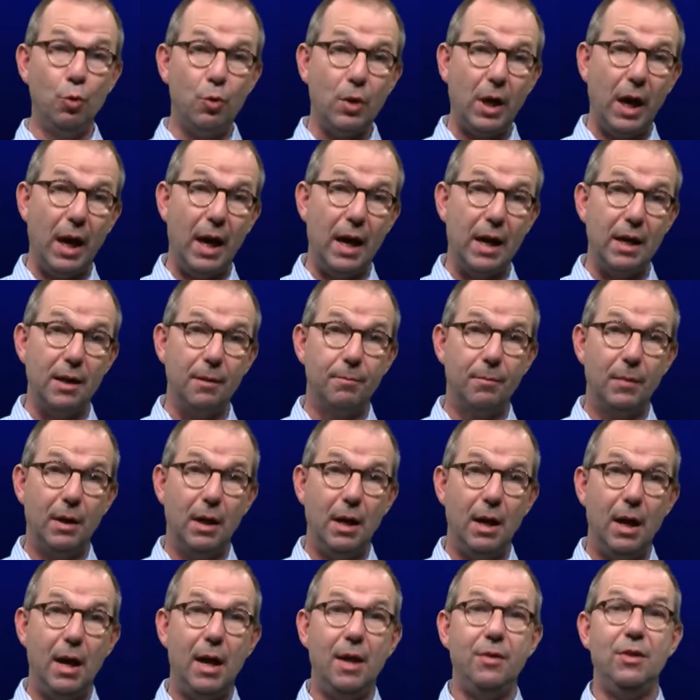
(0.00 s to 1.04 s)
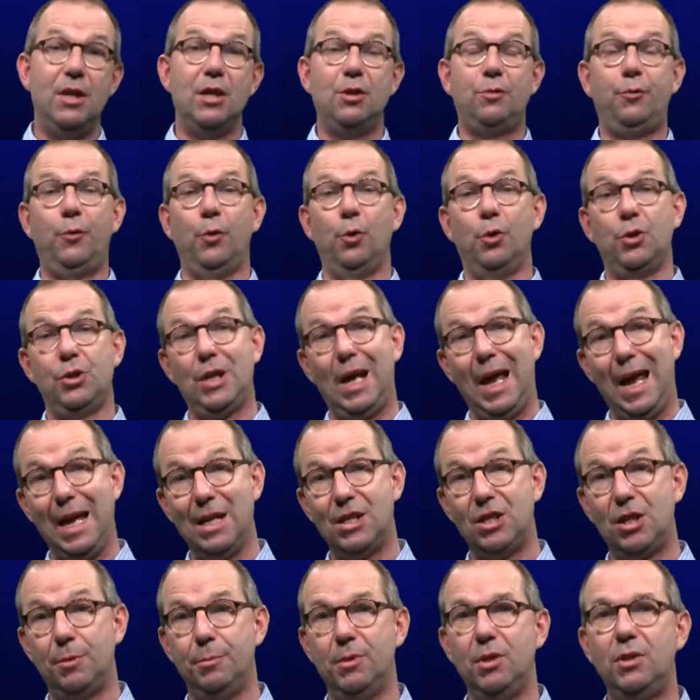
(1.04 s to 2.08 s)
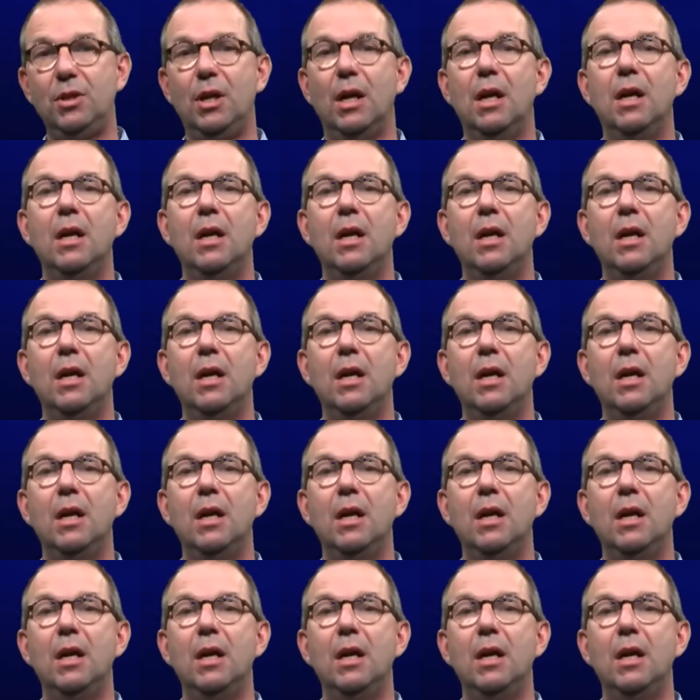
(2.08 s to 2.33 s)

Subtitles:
K and this first estimate